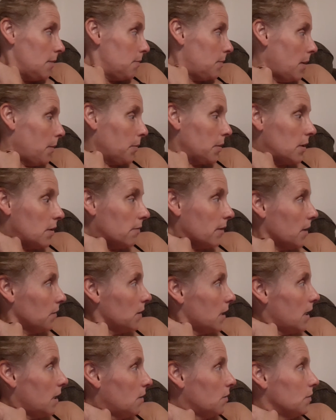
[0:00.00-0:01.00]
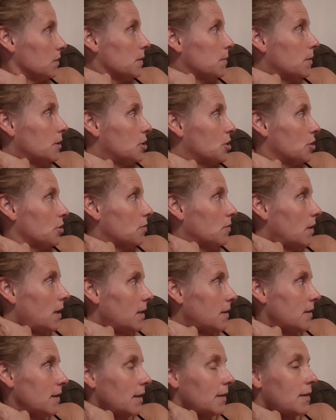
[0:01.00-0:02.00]
bumping around the house, which
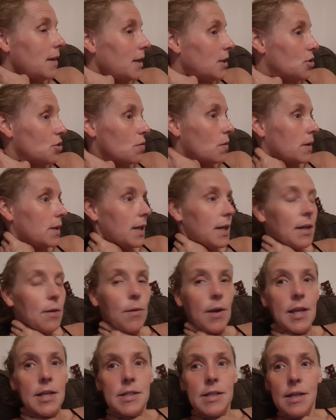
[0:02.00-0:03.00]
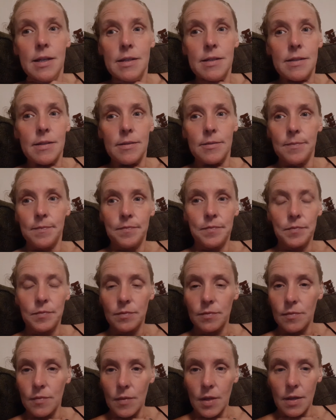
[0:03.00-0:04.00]
I think they enjoyed anyways, because
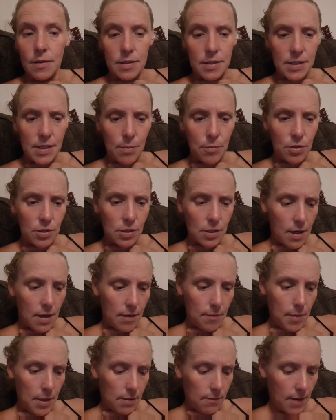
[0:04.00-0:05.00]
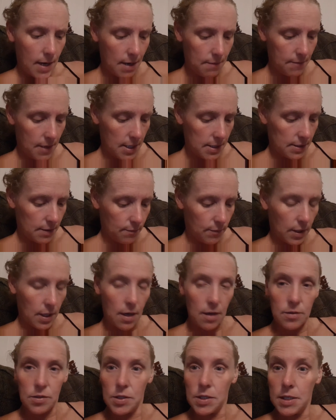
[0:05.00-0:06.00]
the summer's kind of been a rat race in
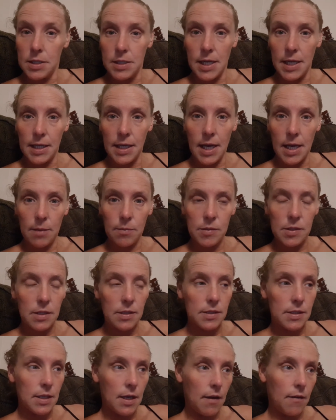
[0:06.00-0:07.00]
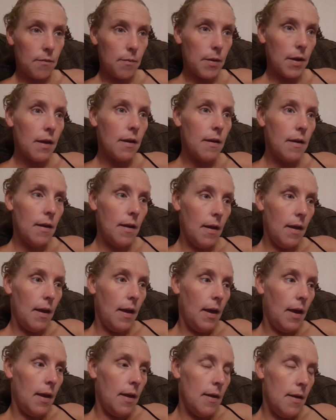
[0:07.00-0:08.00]
regards to day camps and stuff. But
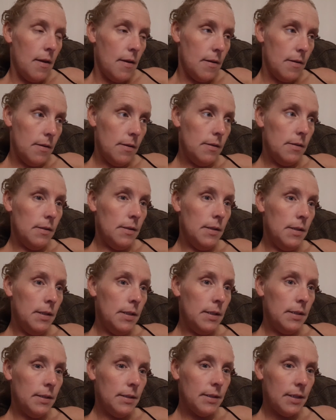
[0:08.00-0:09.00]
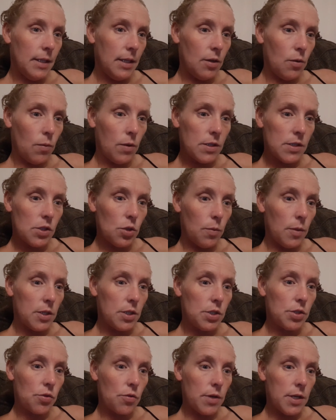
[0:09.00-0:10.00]
I don't want so
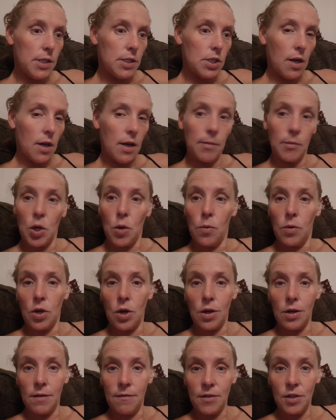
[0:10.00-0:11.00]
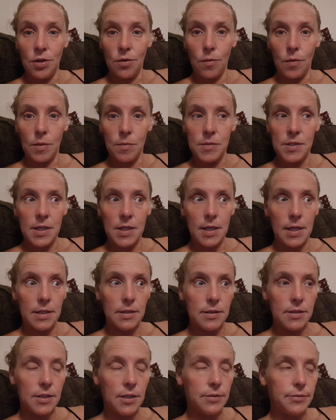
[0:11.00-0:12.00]
much screen time going on, if you know what I'm
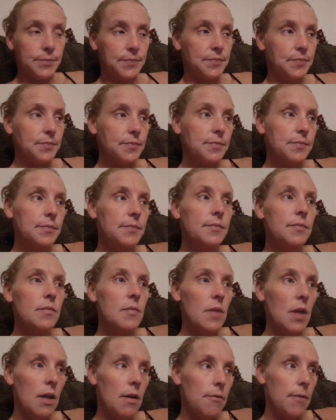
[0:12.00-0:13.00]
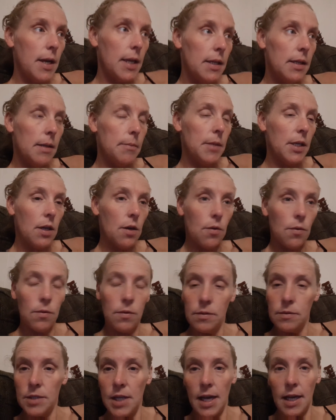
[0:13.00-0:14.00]
saying, so. All right, let me go
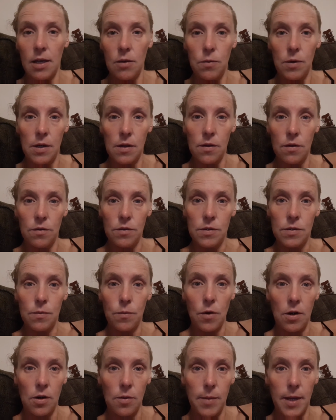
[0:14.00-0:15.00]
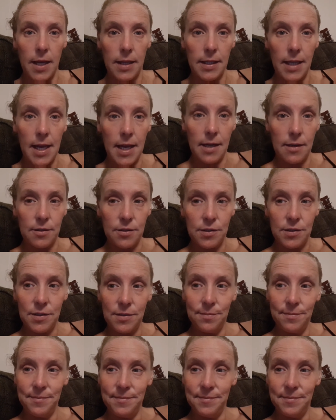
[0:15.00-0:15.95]
tackle one of those water bath canners.